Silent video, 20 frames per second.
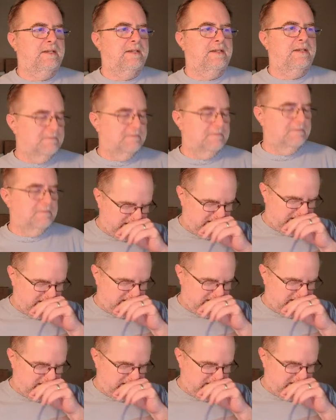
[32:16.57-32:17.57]
But if you just needed
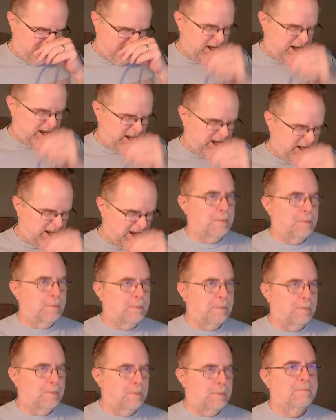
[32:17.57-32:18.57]
someone driving across the
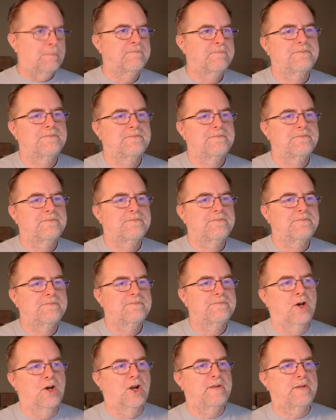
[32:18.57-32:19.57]
countryside and
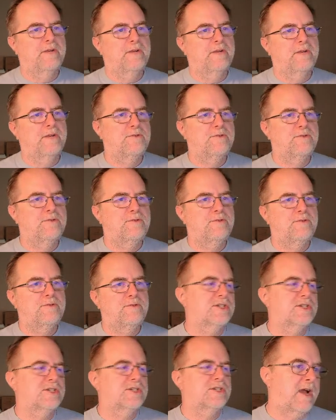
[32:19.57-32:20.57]
who
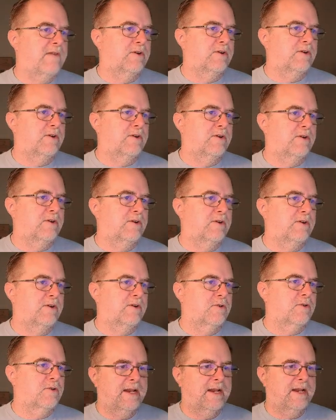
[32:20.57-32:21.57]
else was in the shot doesn't
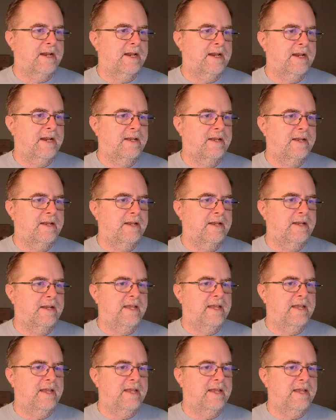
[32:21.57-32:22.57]
matter as much,
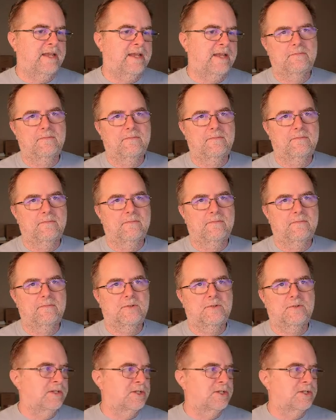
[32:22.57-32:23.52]
could be pretty useful for that.